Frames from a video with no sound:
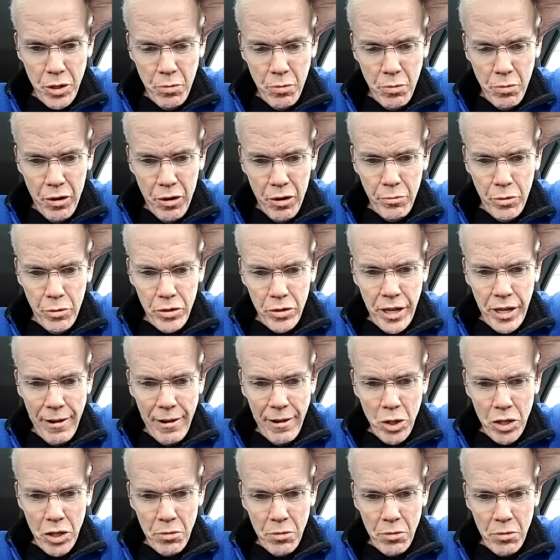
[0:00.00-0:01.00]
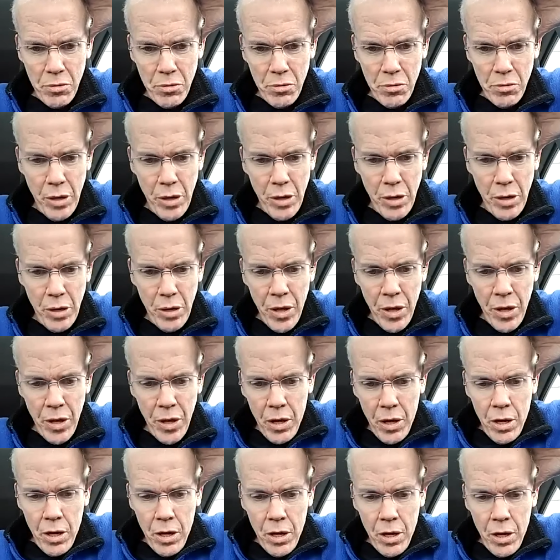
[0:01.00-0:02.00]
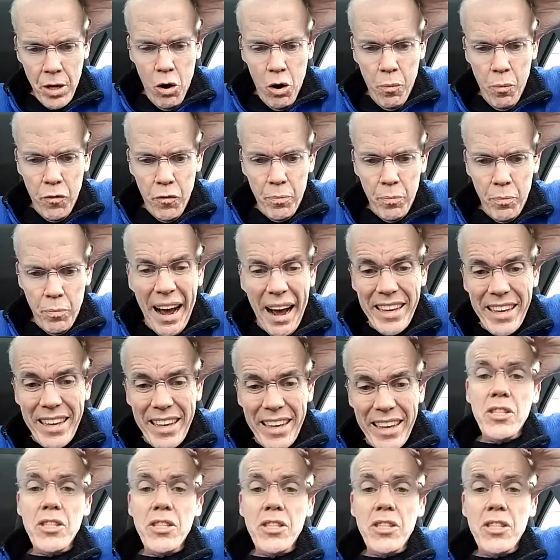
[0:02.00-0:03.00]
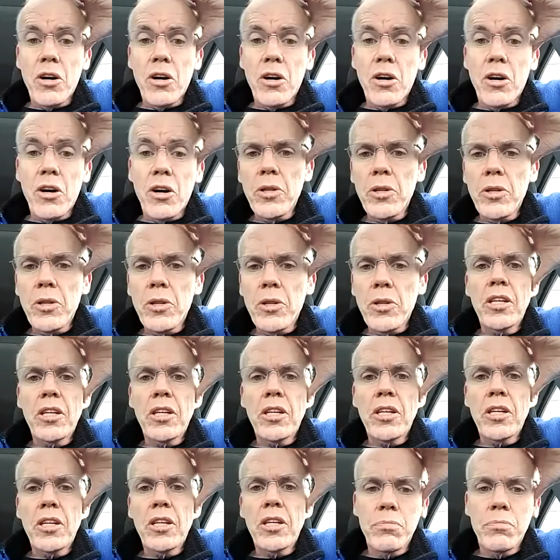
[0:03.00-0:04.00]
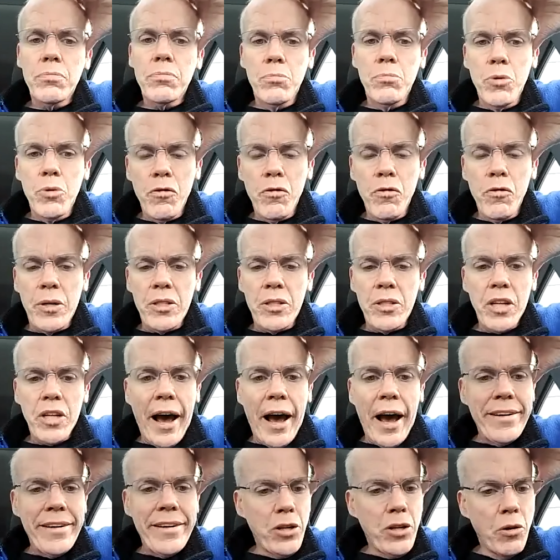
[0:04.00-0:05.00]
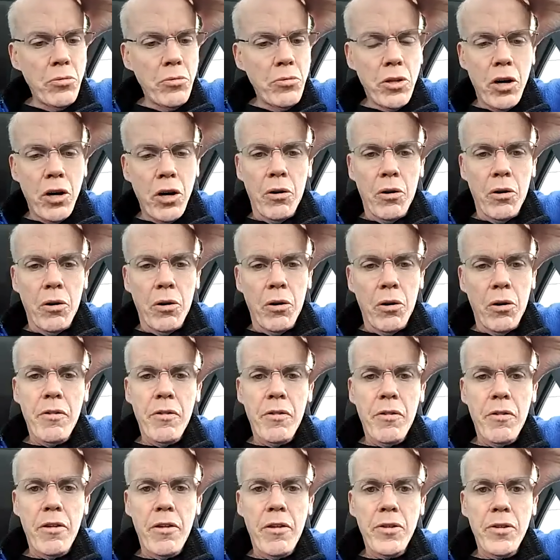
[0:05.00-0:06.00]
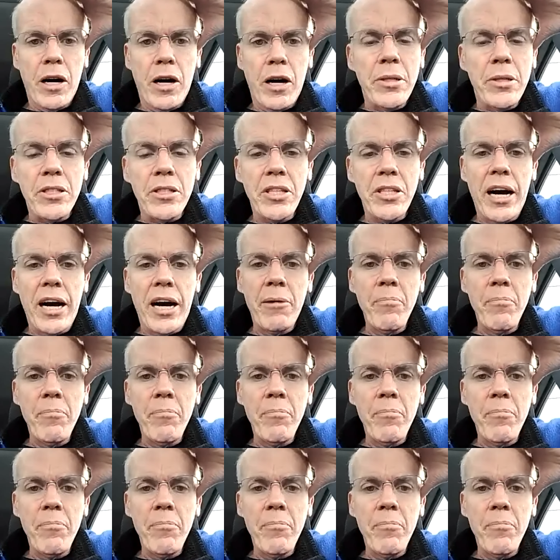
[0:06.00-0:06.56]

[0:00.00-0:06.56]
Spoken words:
And I'm just made hopeful by these coalescing of movements. I don't know if they've come in time.